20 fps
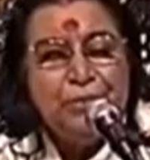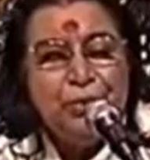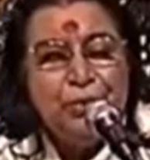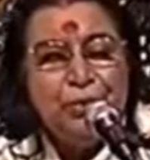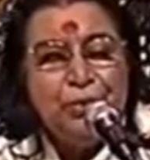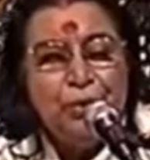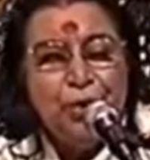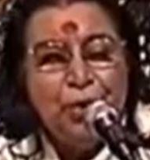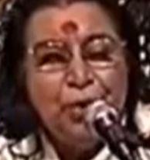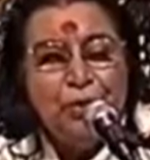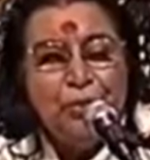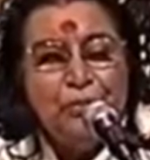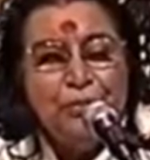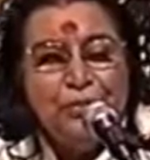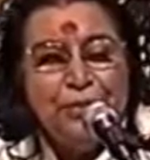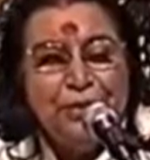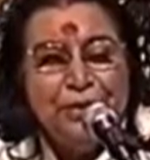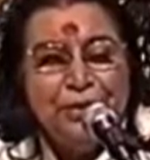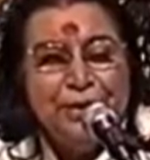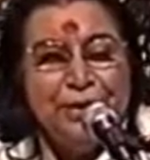blown off
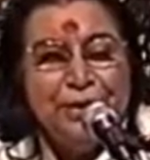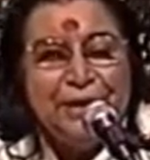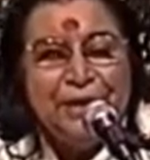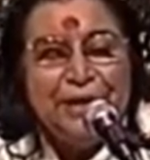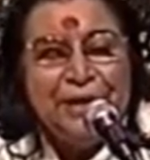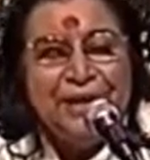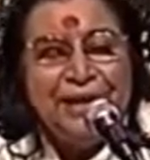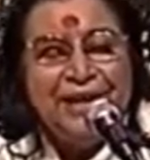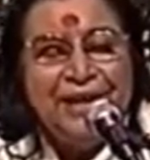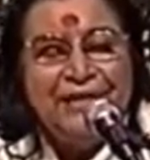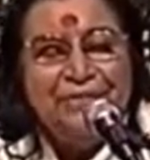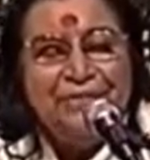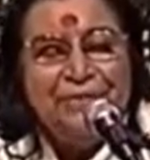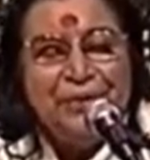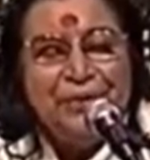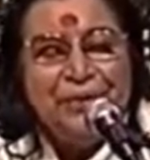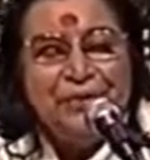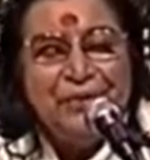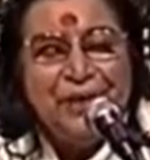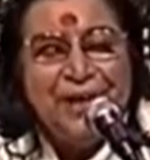
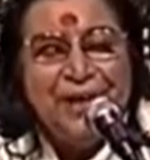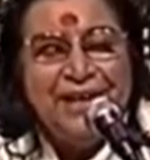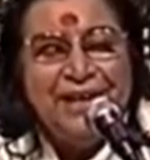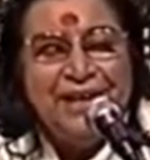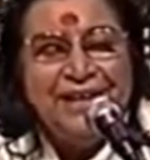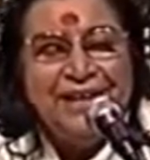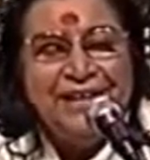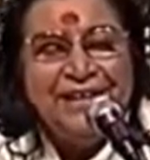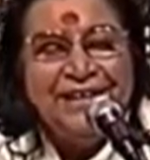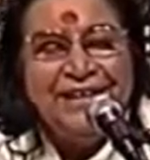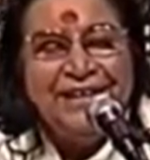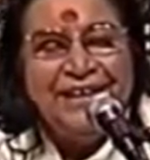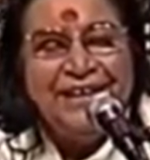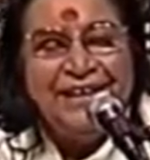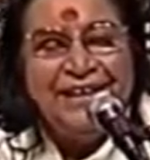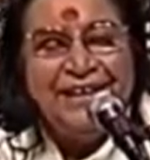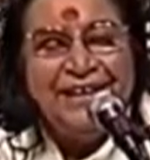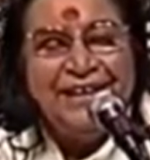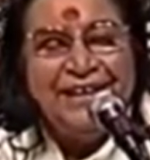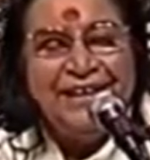for a while and then
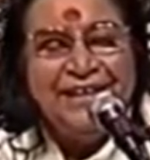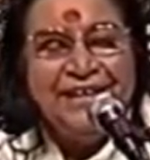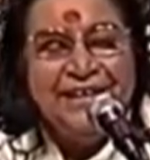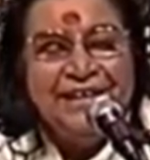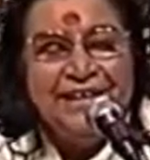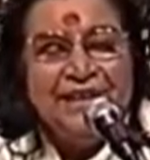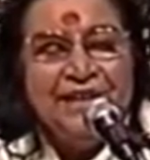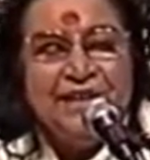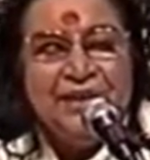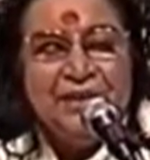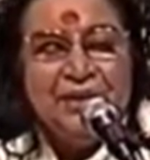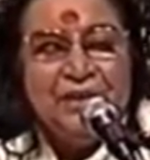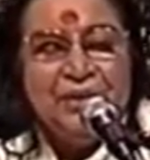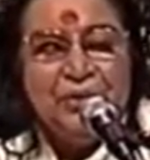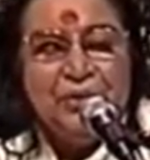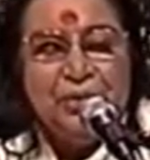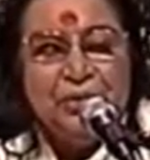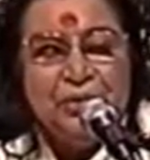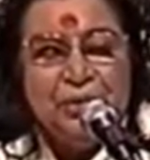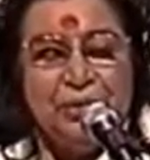again you
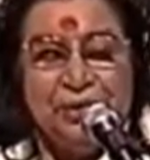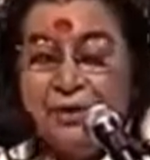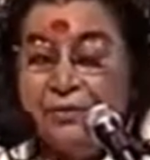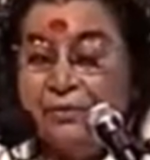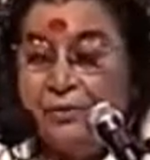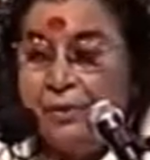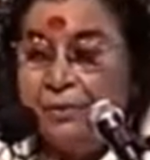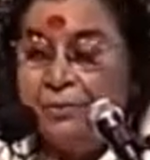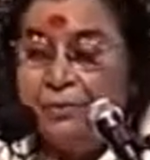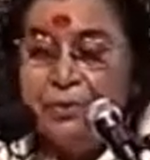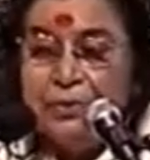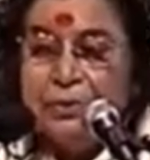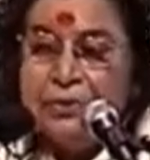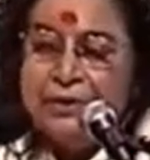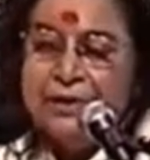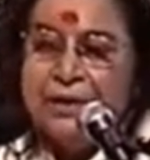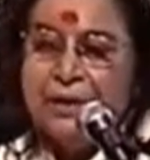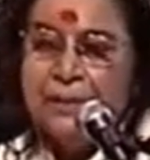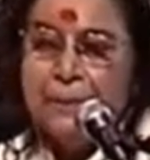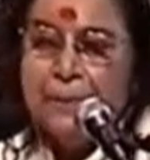don't develop
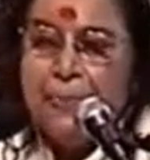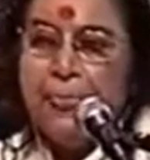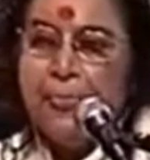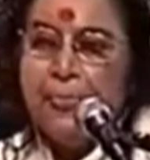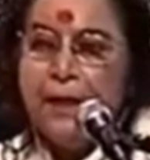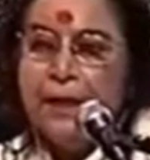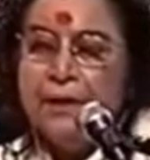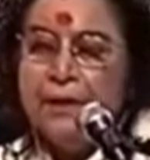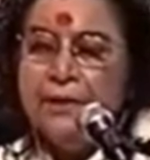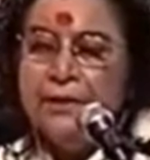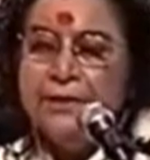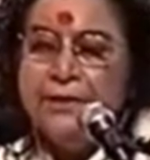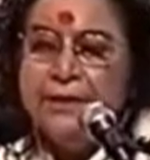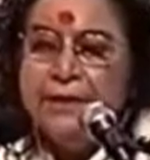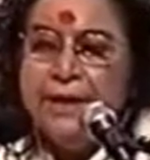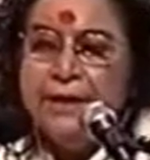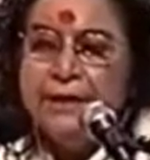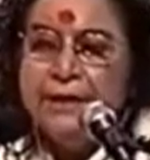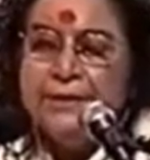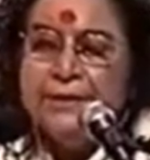yourself. It's
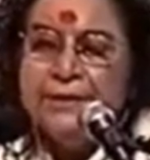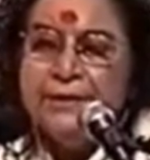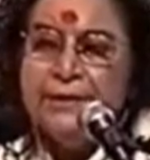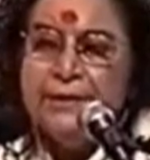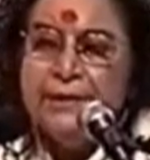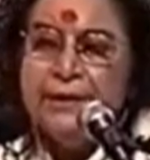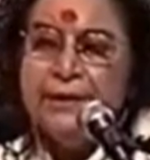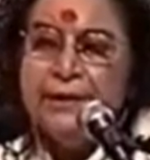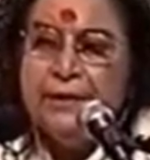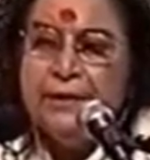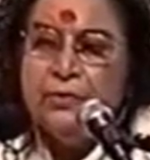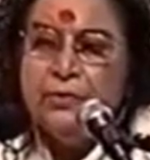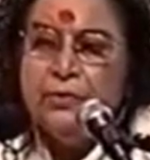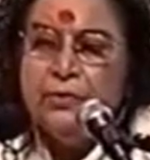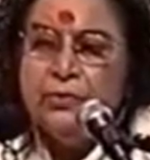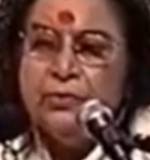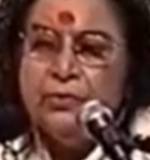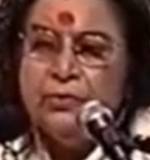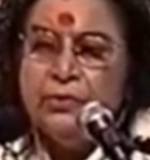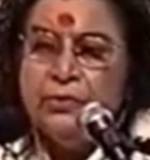like a seed that
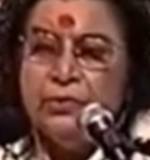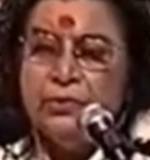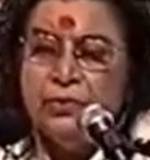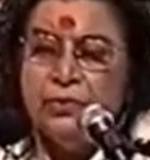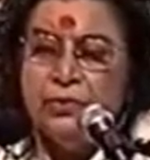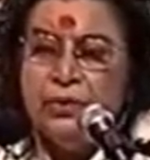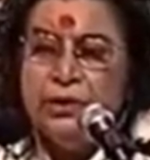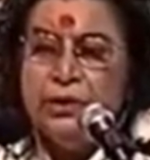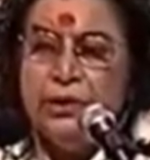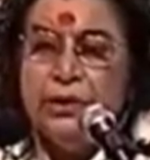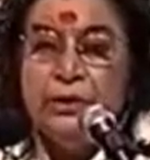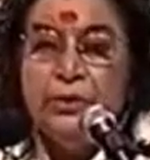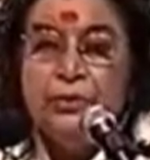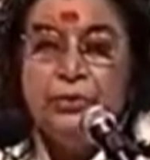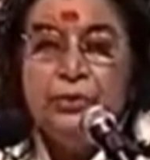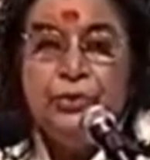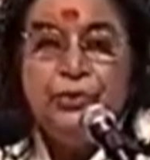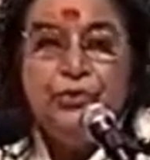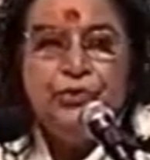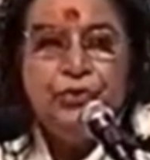grows slowly
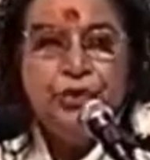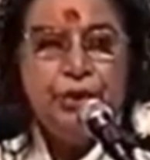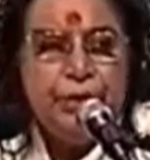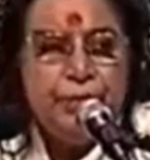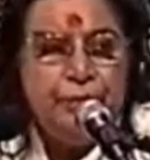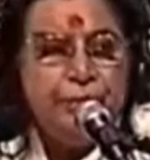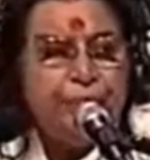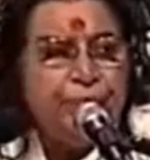into a tree.